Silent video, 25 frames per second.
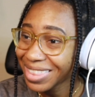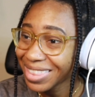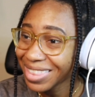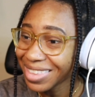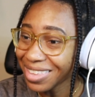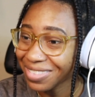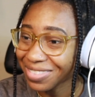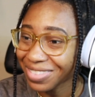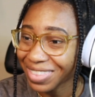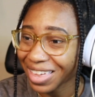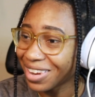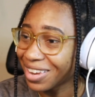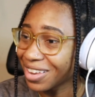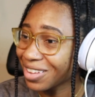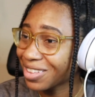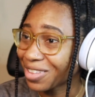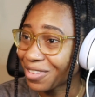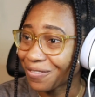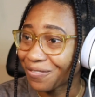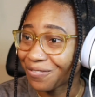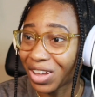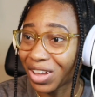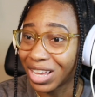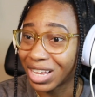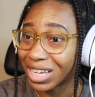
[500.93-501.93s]
They look the
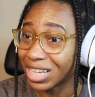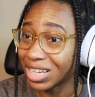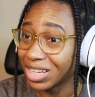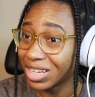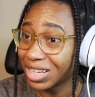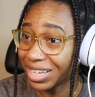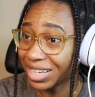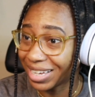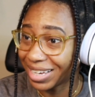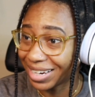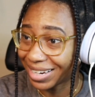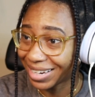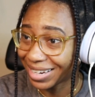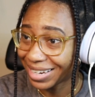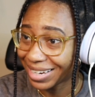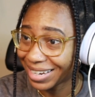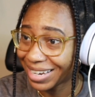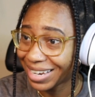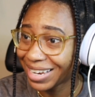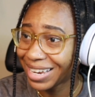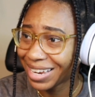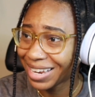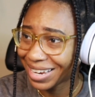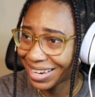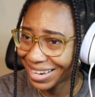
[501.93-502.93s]
fuck good.
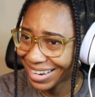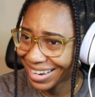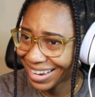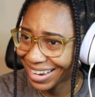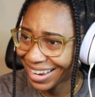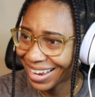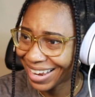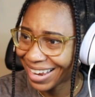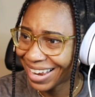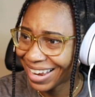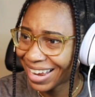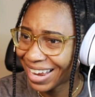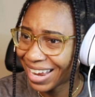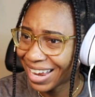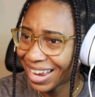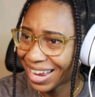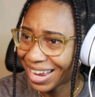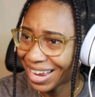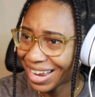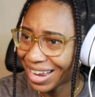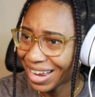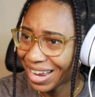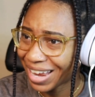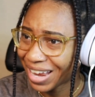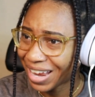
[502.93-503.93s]
We
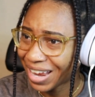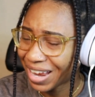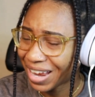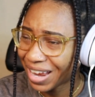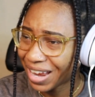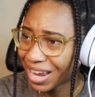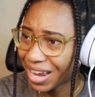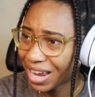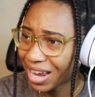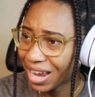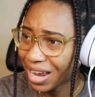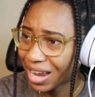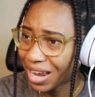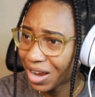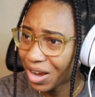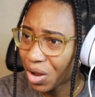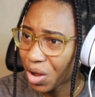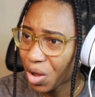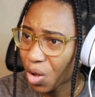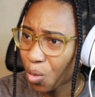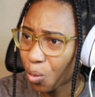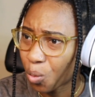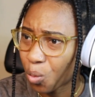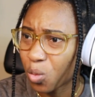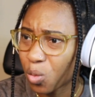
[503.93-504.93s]
dress a certain
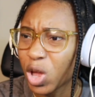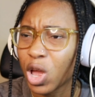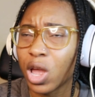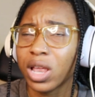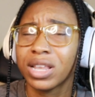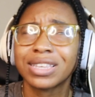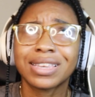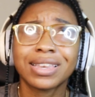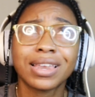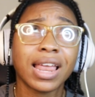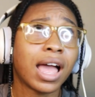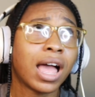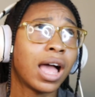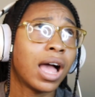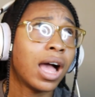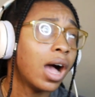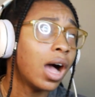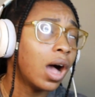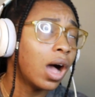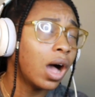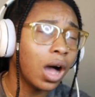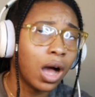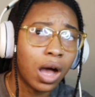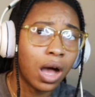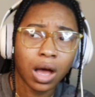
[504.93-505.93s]
way, we walk a
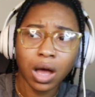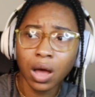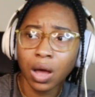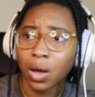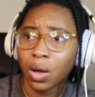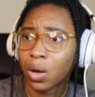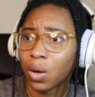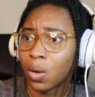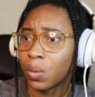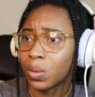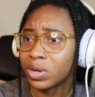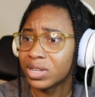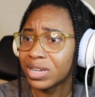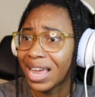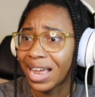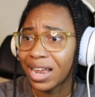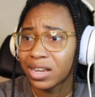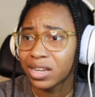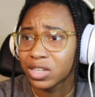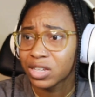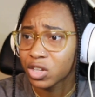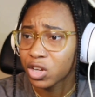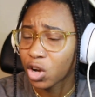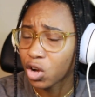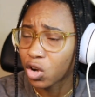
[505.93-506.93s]
certain way, we talk a
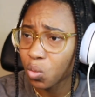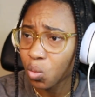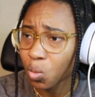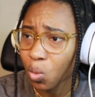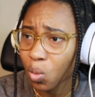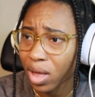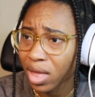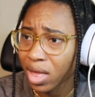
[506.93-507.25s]
certain way.